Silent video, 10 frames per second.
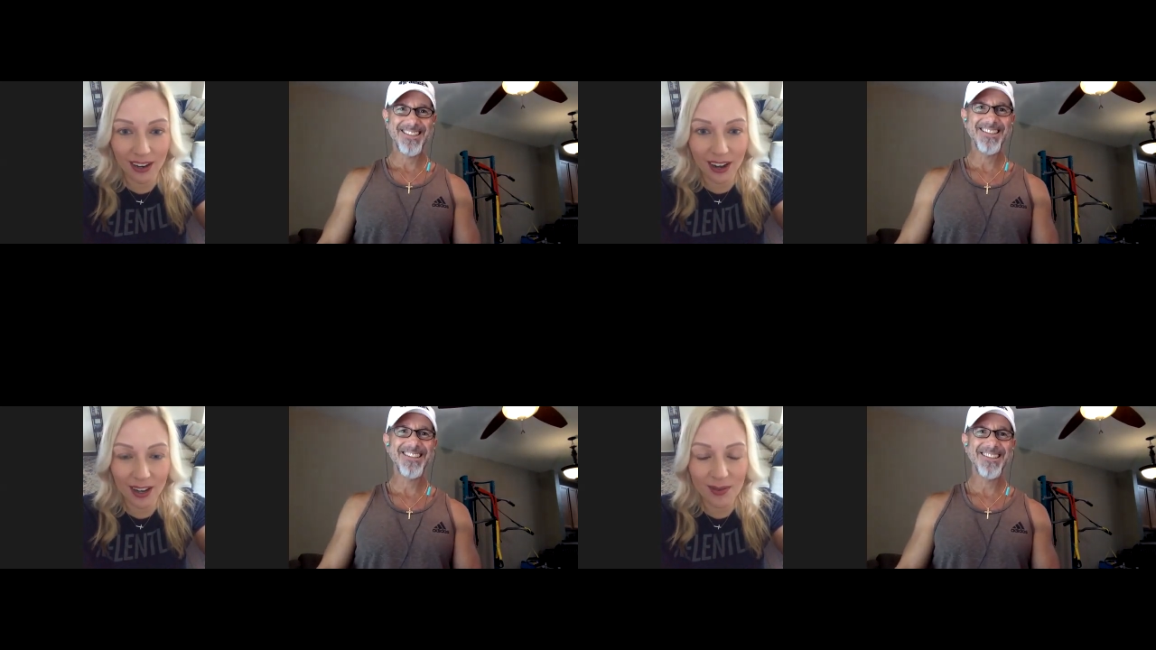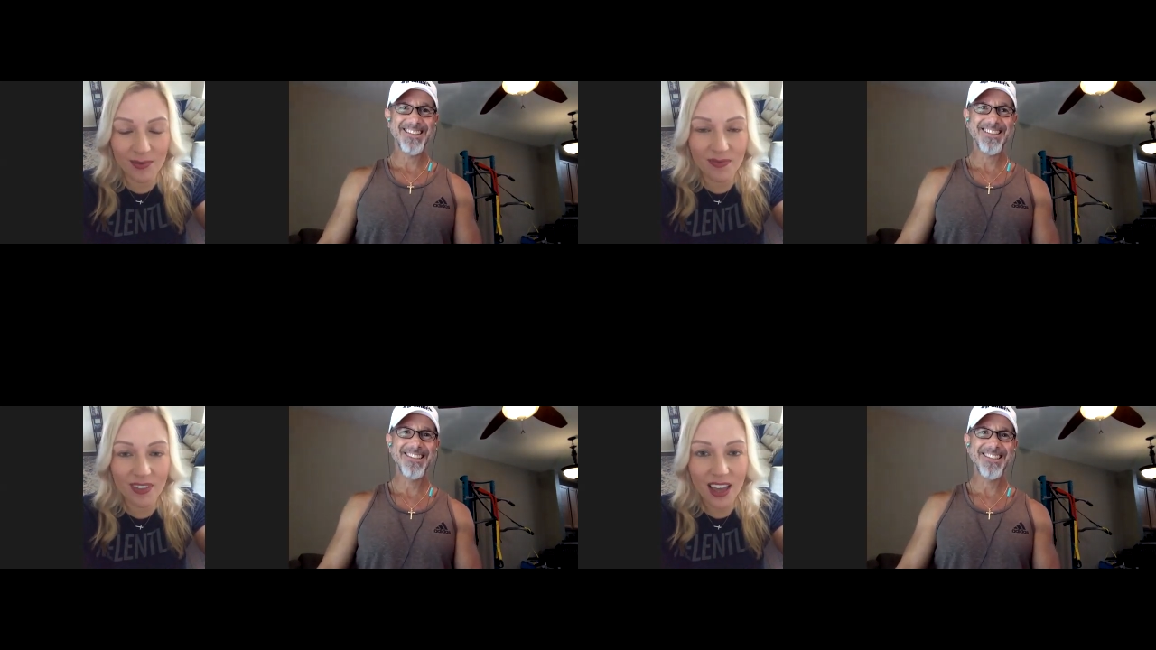
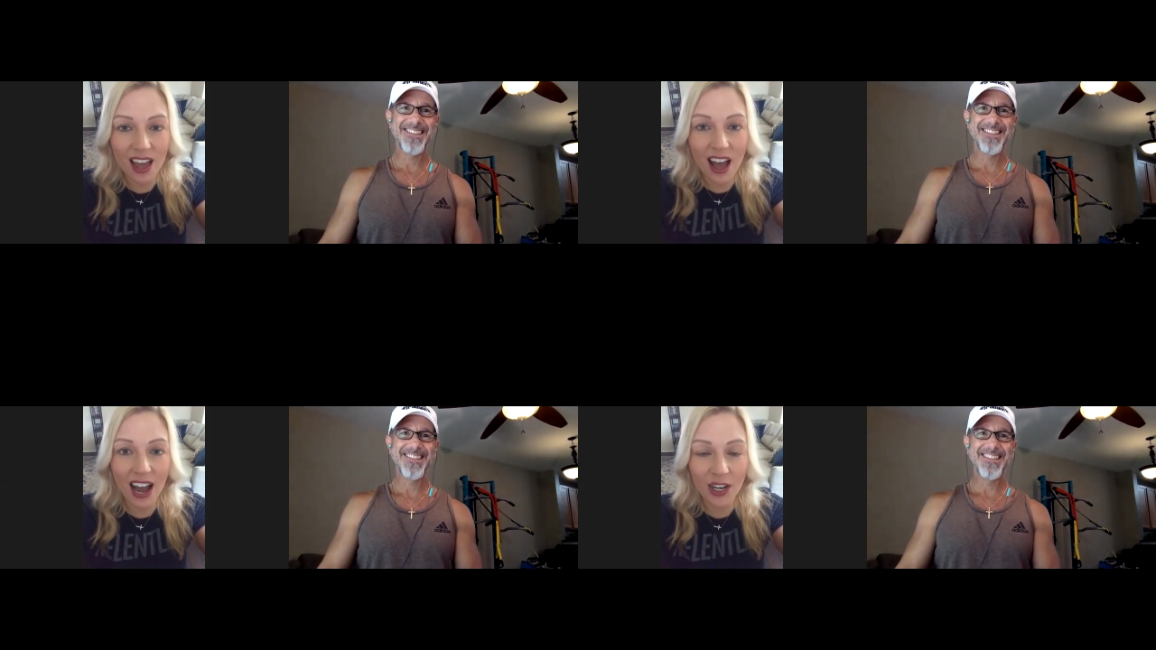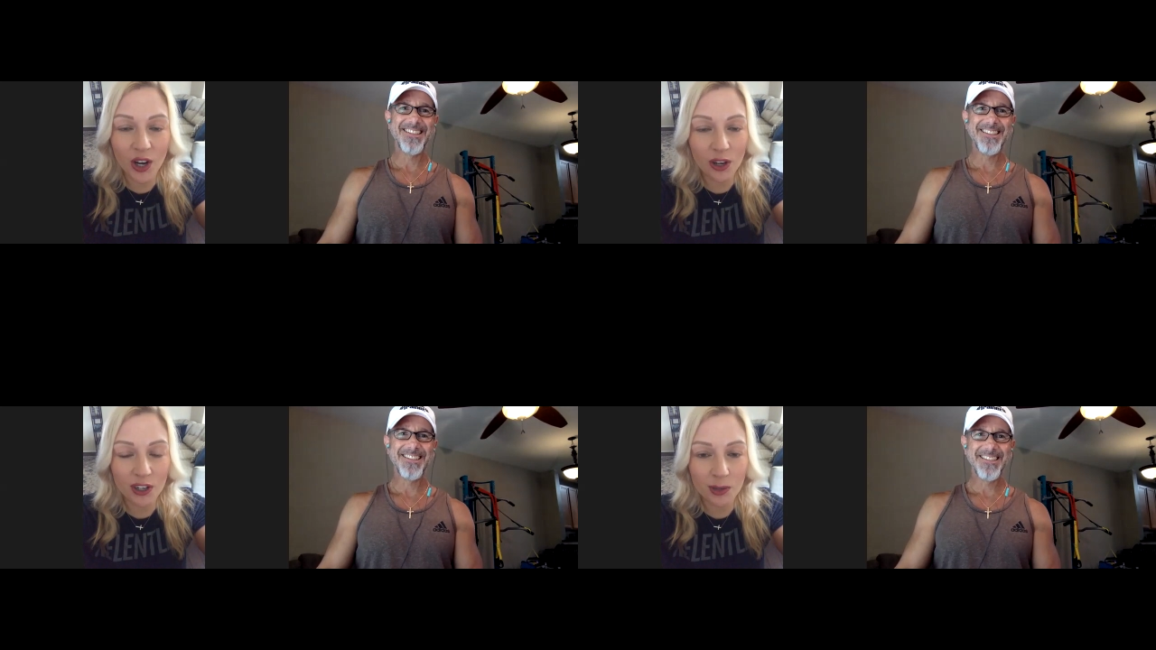Speaker 1: Um, I know
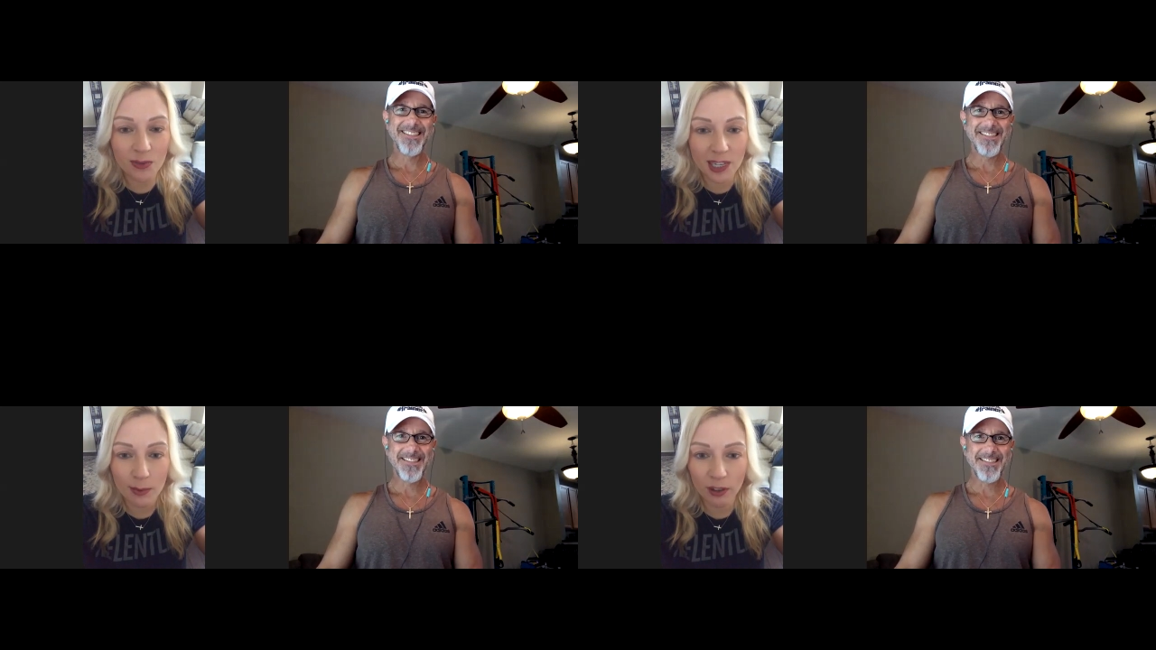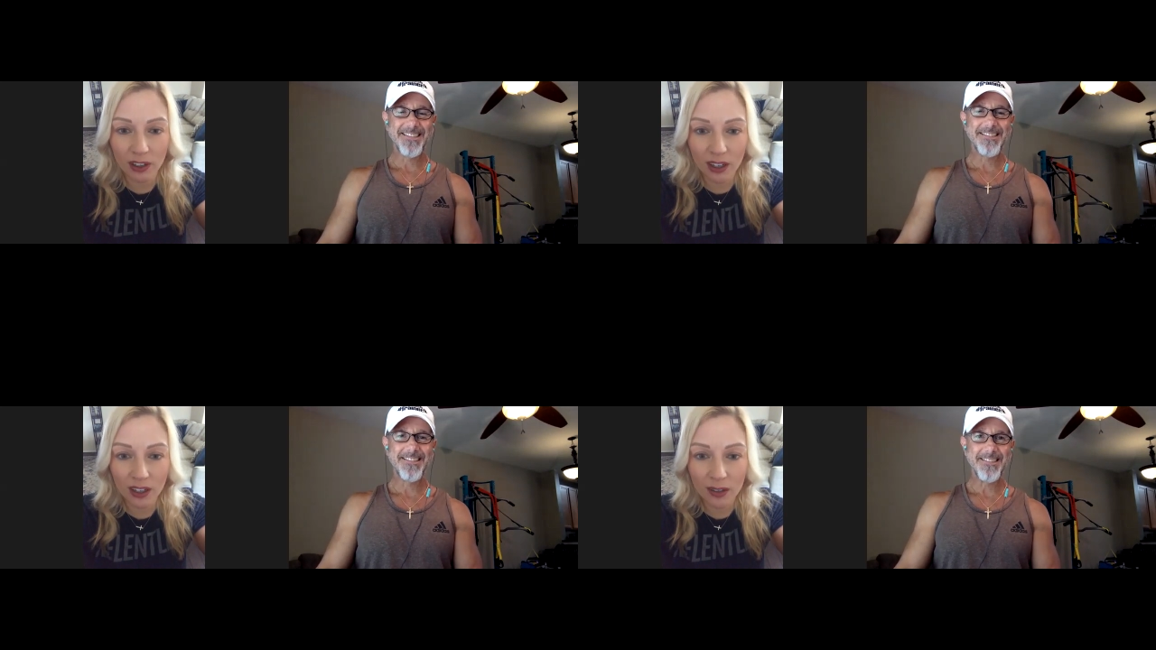there's some
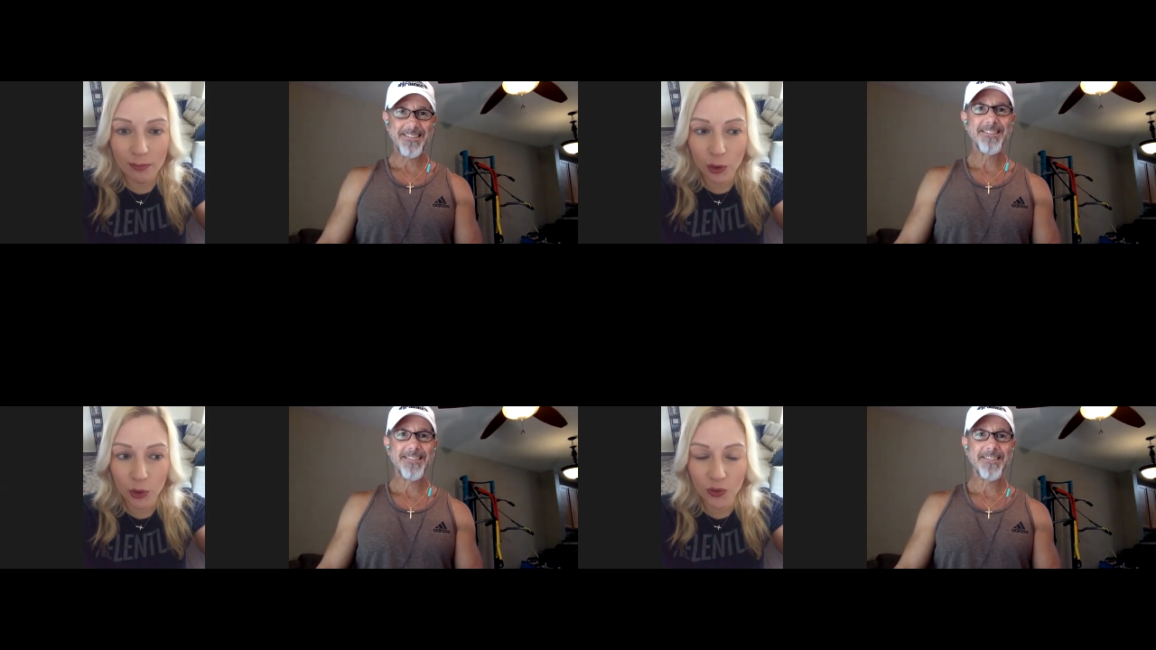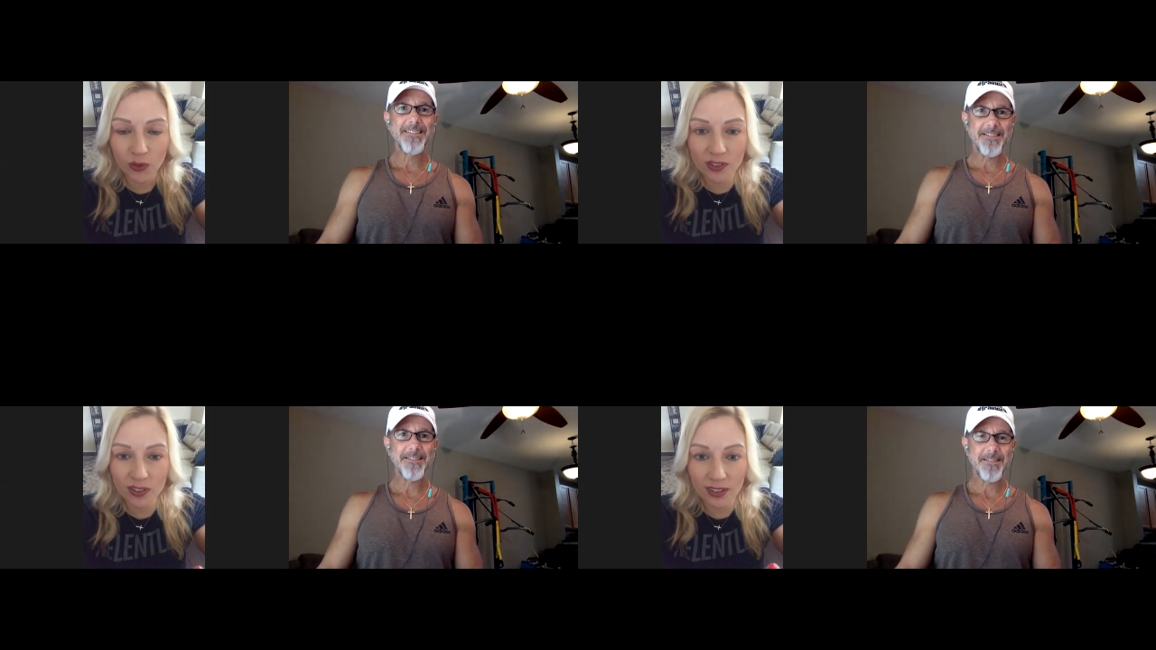similar
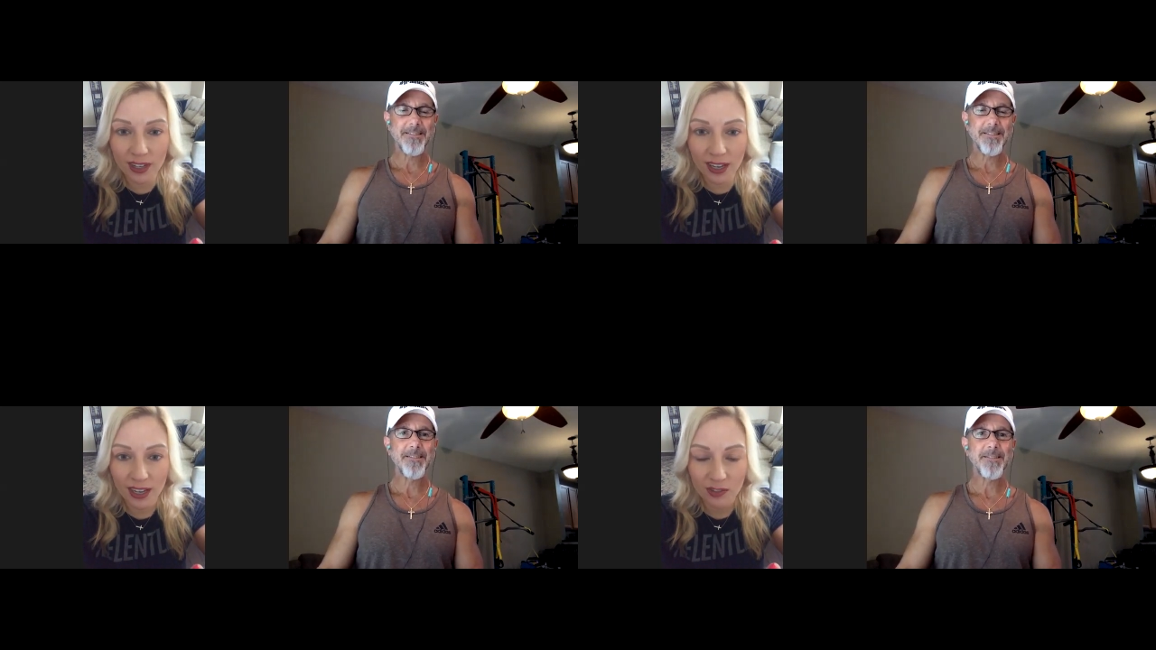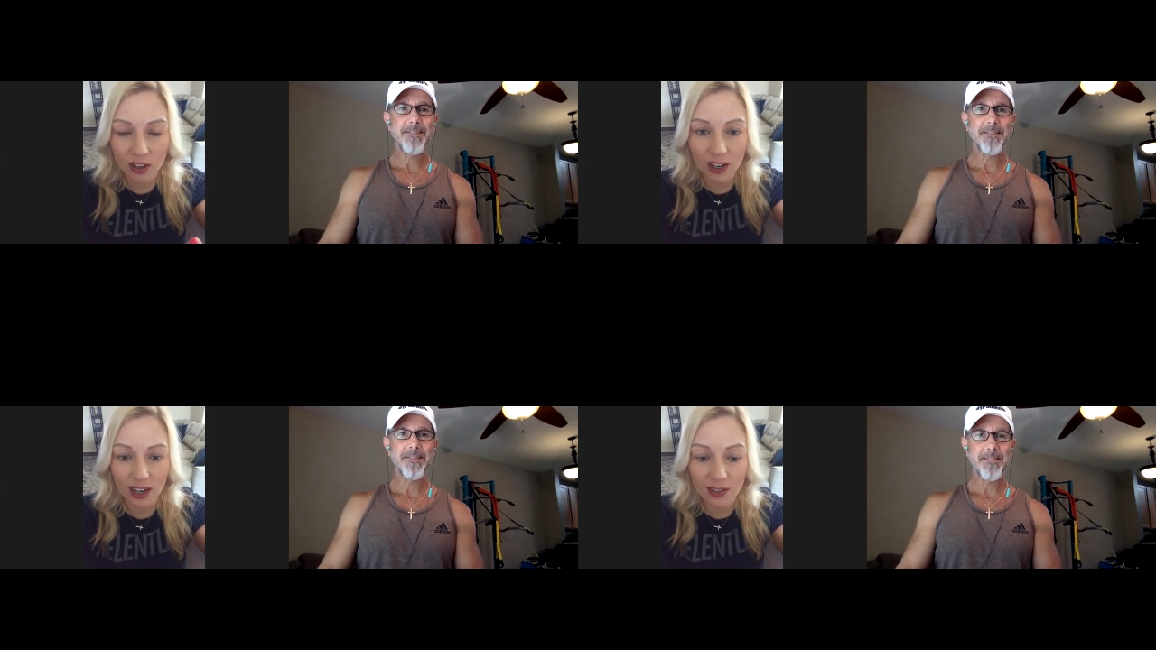moves as
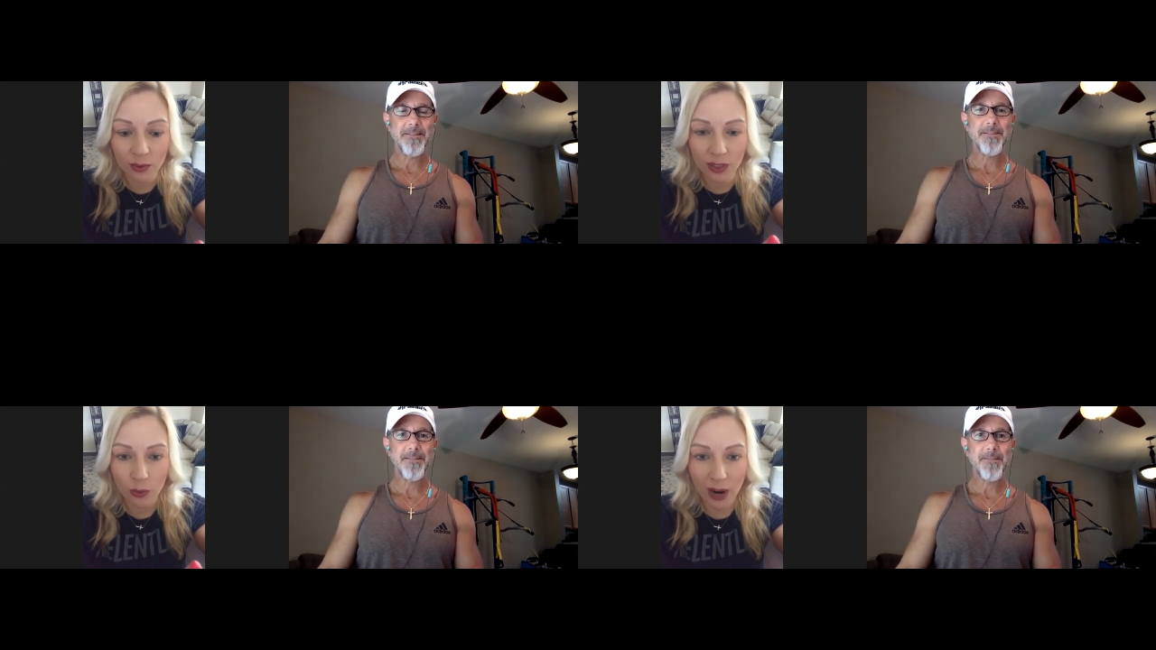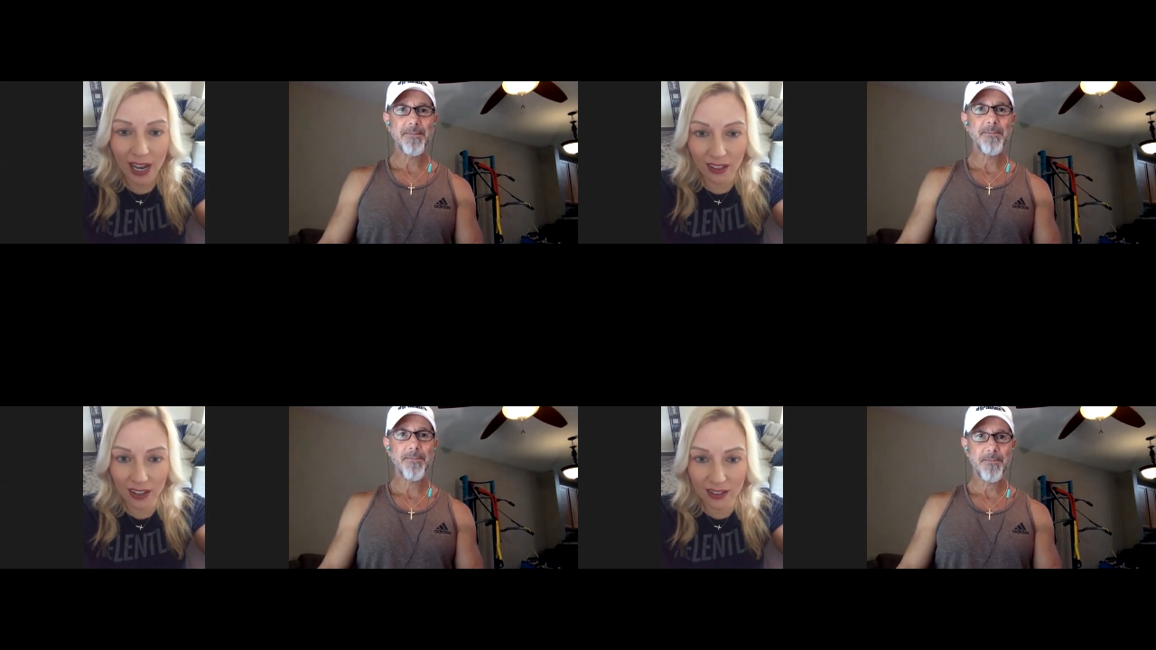far as with the
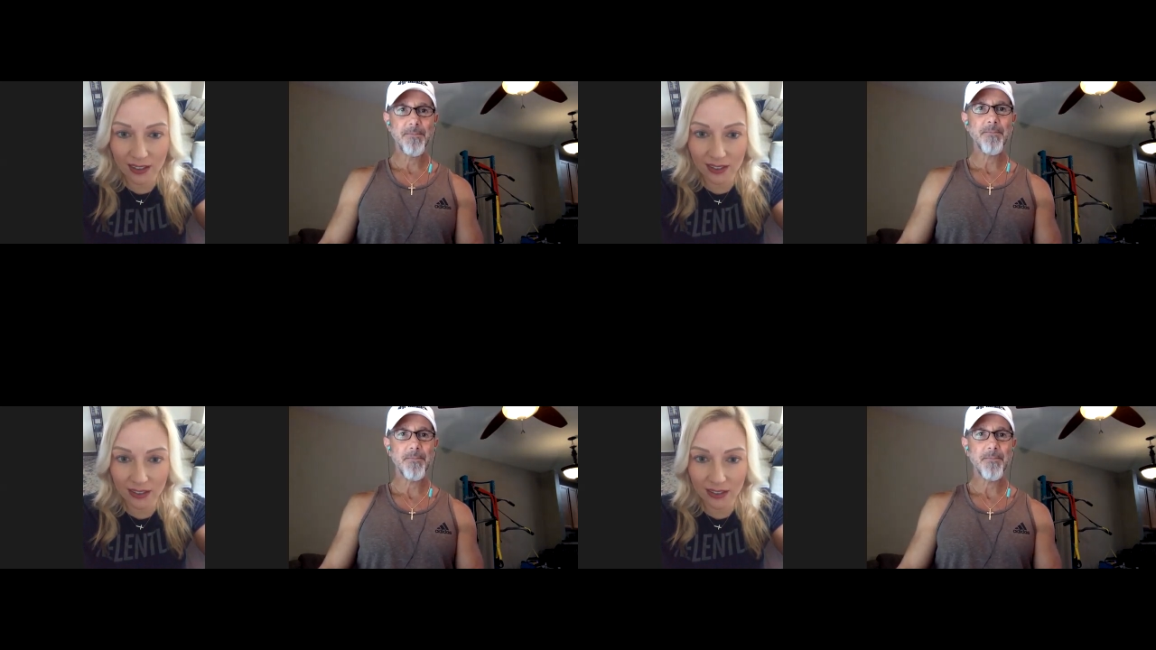whitelist